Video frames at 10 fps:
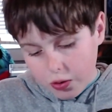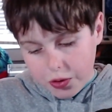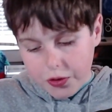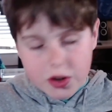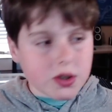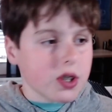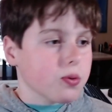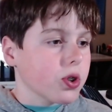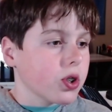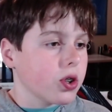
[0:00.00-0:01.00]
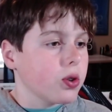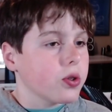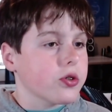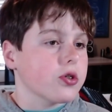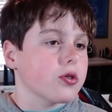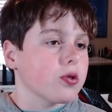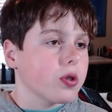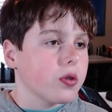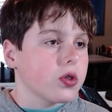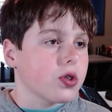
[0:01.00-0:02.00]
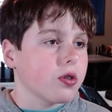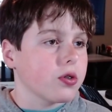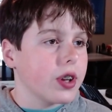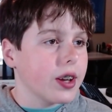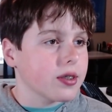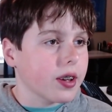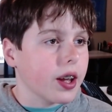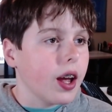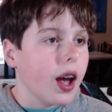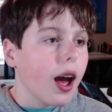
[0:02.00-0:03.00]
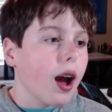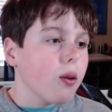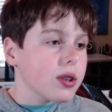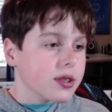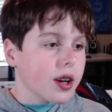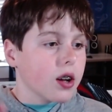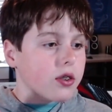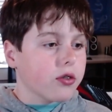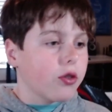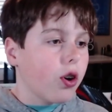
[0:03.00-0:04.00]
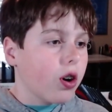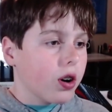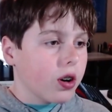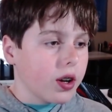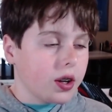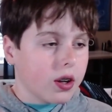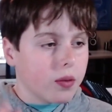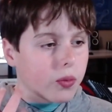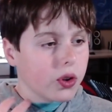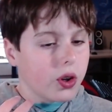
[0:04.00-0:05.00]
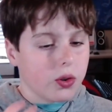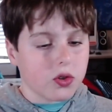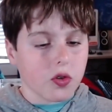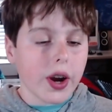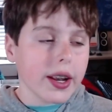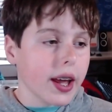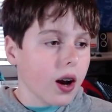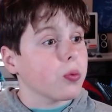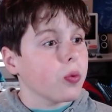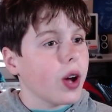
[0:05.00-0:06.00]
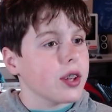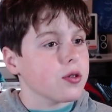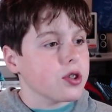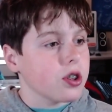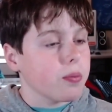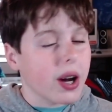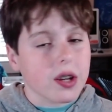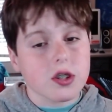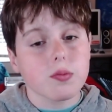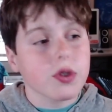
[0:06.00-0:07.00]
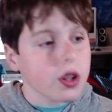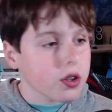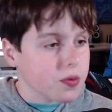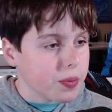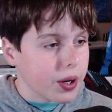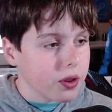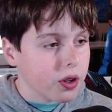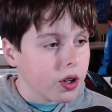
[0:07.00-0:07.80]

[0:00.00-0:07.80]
the first test we're going to do is just sort of a general test, like how it sounds far and close. So right now, as you can see, the mic is pretty close to my mouth.